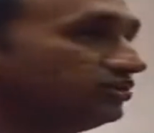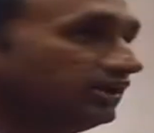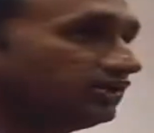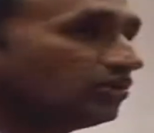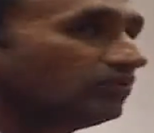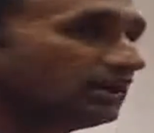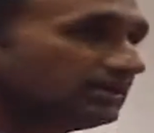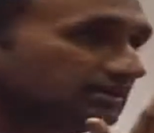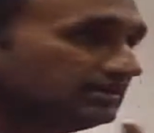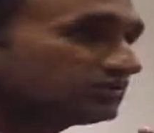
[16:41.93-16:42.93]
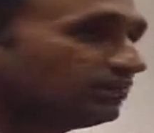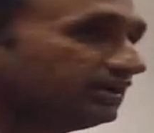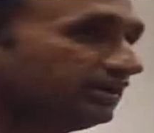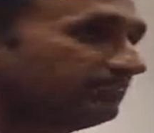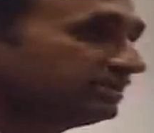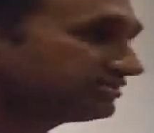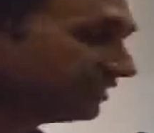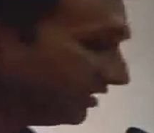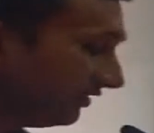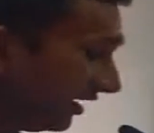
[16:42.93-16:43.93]
it over at least one
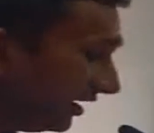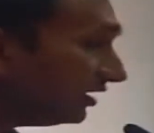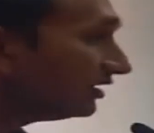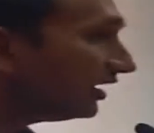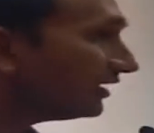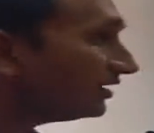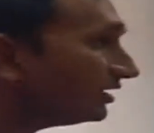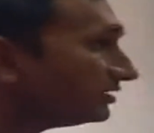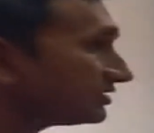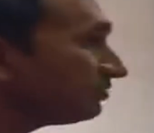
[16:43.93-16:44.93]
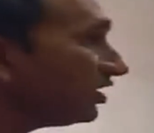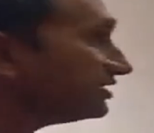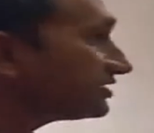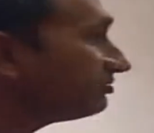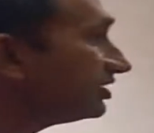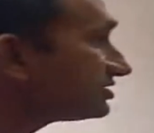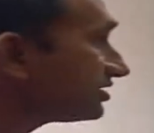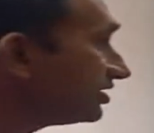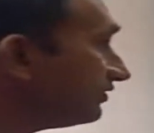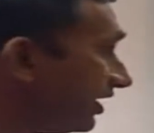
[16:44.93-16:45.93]
administrative area, and the smallest
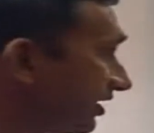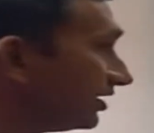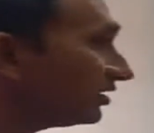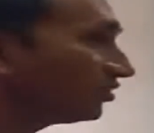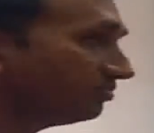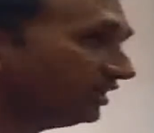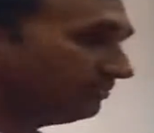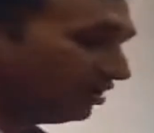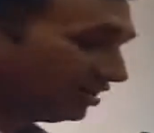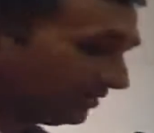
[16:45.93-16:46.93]
administrative area could be a block.